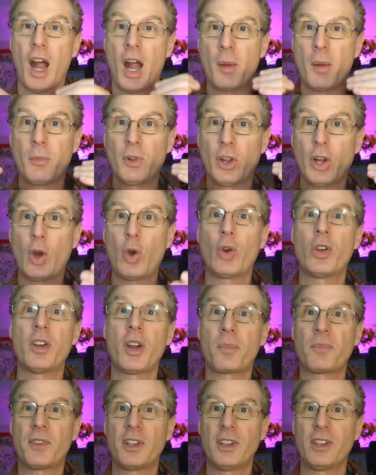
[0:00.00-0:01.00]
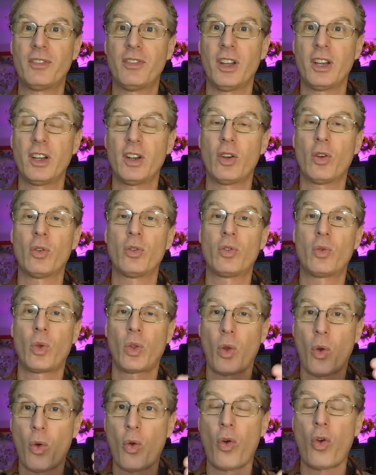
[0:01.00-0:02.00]
I'm loading up these videos with
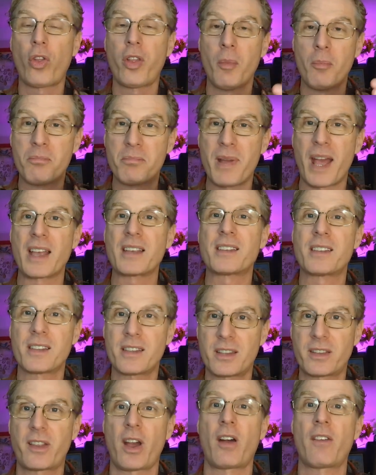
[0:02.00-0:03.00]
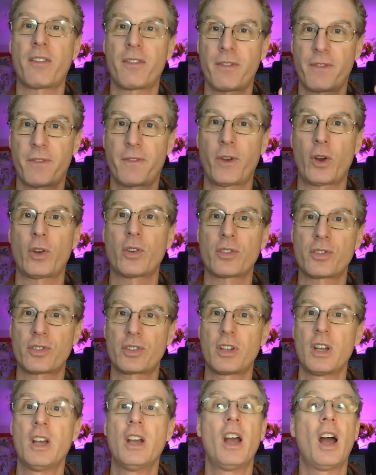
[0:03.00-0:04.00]
all the best stuff
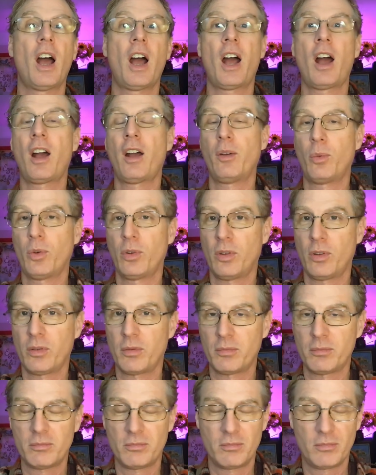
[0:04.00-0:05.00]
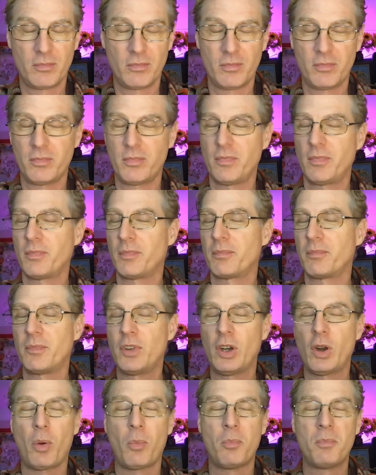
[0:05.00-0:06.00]
first. I will,
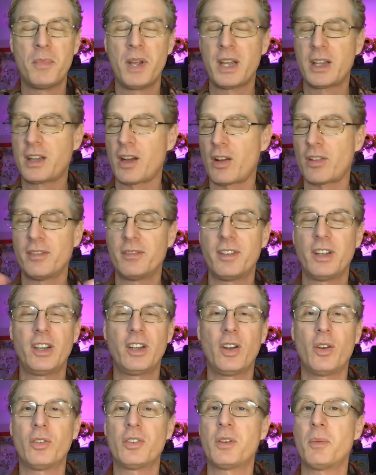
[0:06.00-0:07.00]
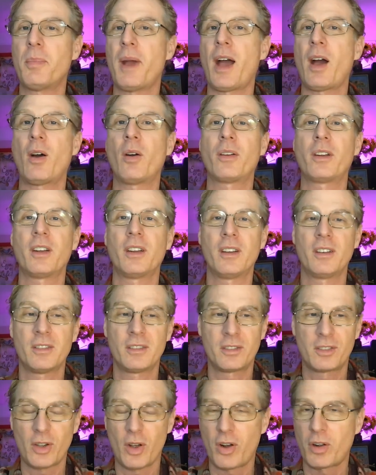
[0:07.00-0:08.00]
you know, make other videos about it
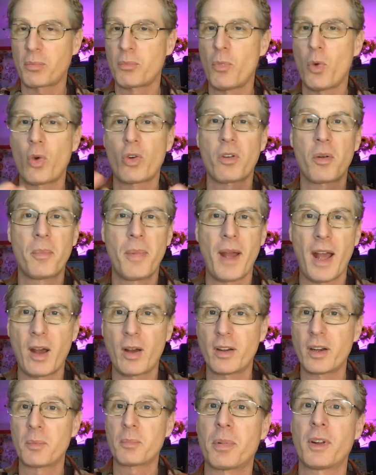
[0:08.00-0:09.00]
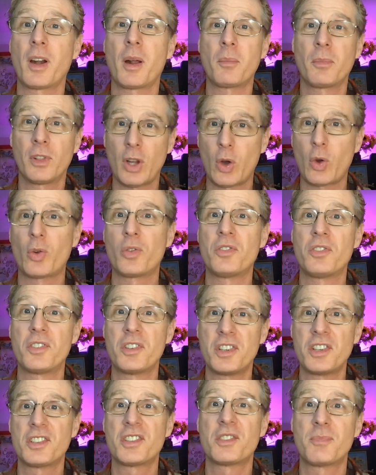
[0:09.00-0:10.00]
and talk more about but I'm loading
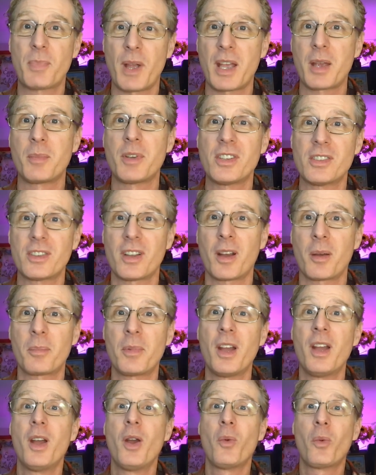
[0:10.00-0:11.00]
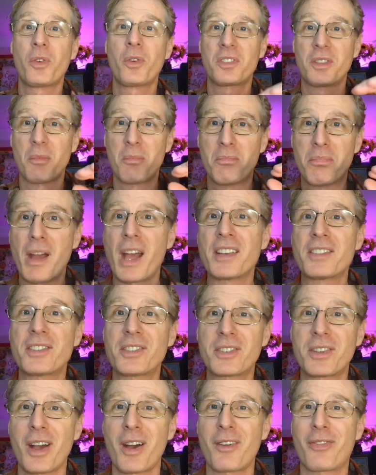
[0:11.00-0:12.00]
these babies up with the
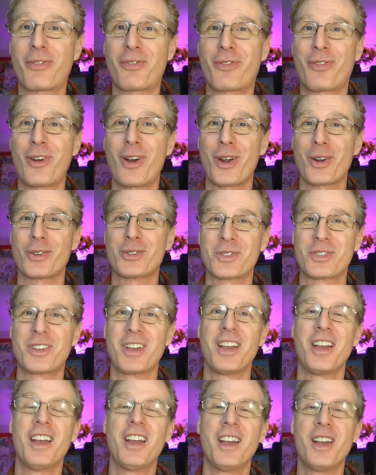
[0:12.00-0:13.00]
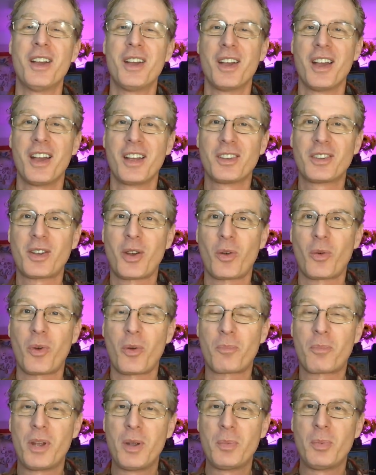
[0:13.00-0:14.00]
best stuff first
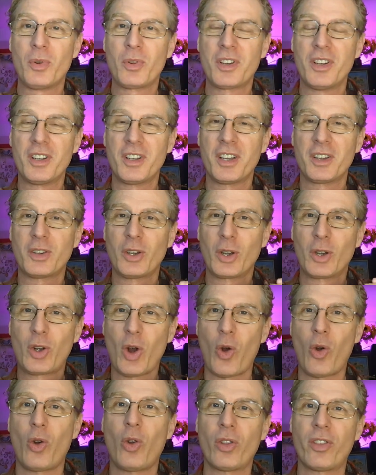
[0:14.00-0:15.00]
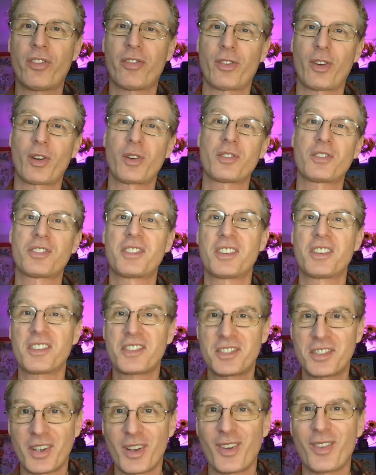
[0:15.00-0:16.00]
so people can get the gold first, the
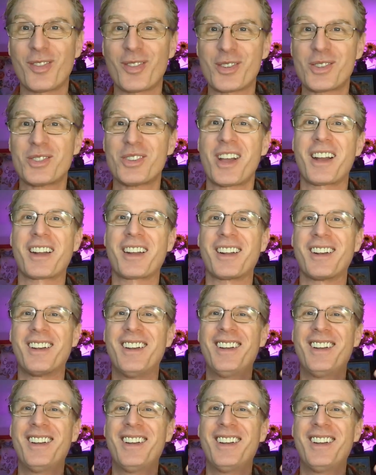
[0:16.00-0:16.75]
silver second.